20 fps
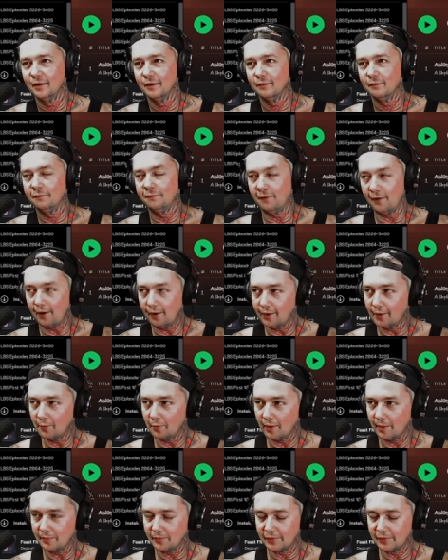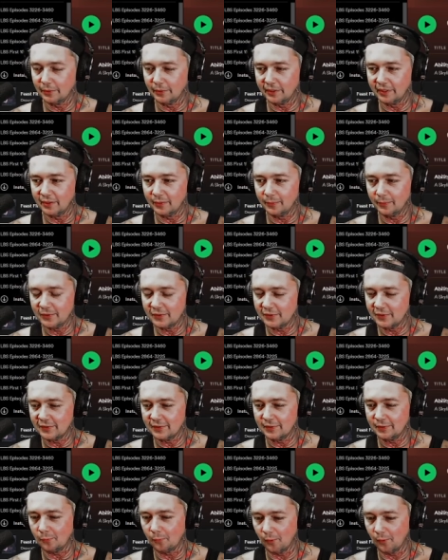follow up to it, which is
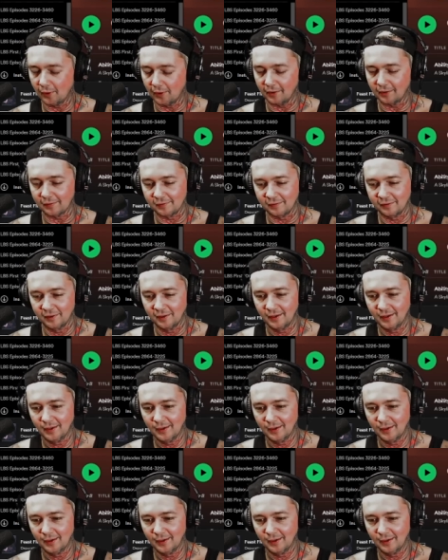in the works,